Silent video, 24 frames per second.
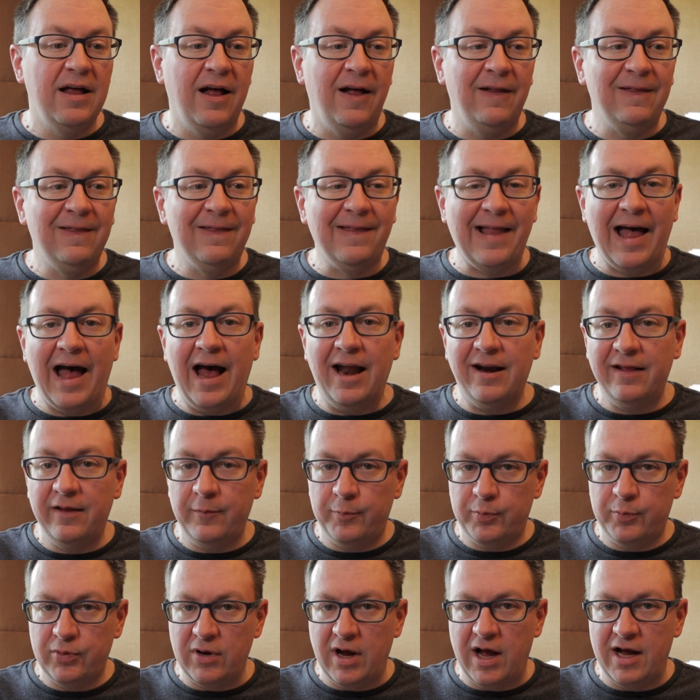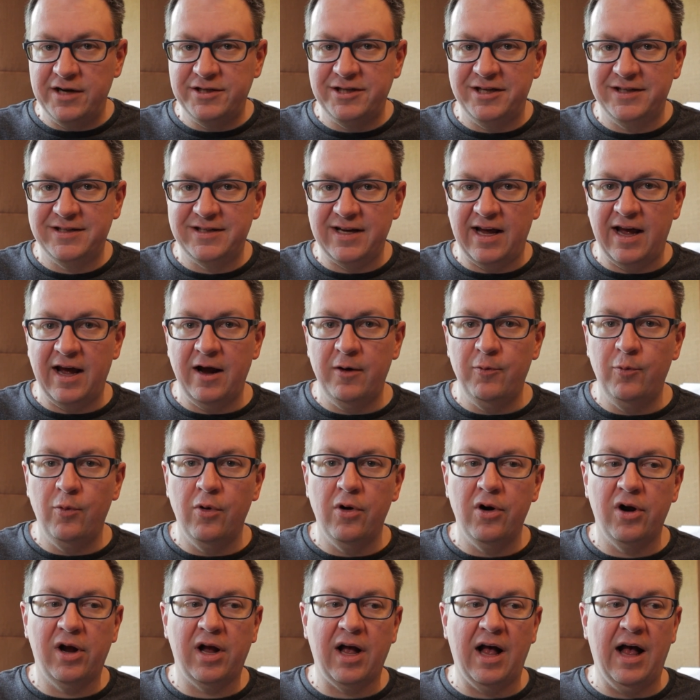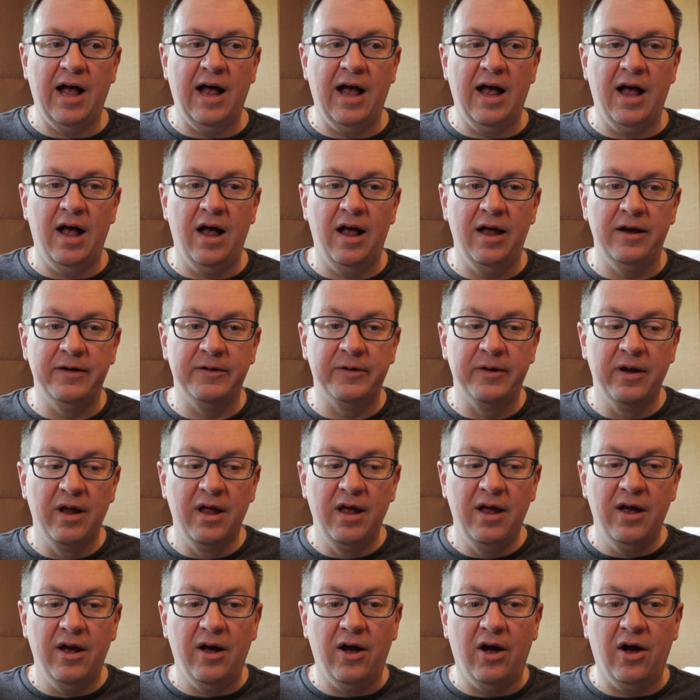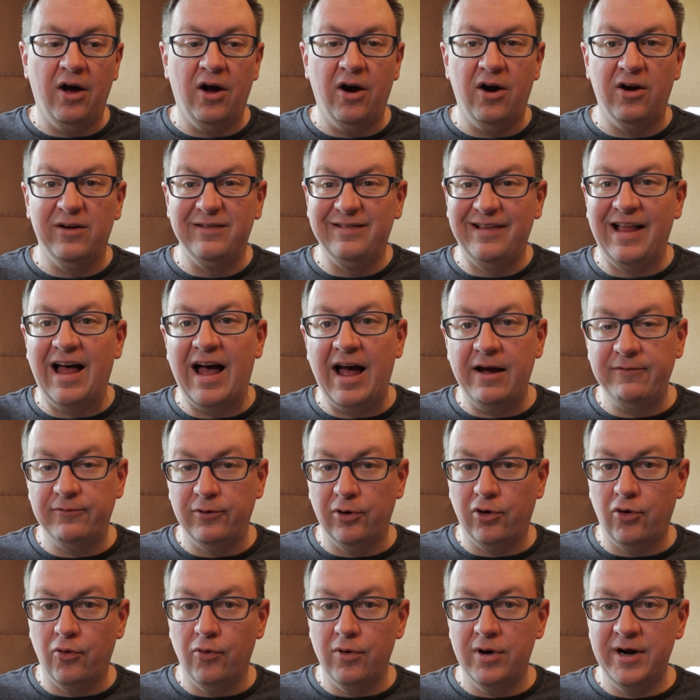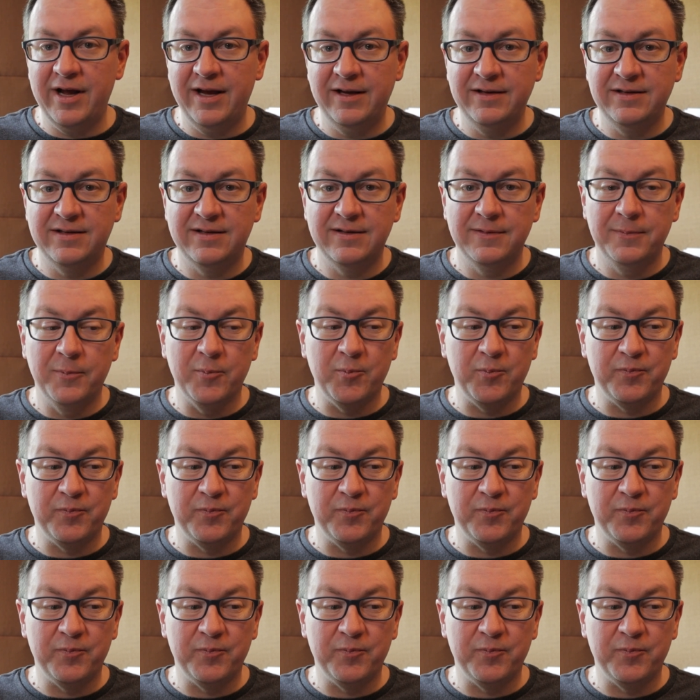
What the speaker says: A lot of the projects I work on are live recordings.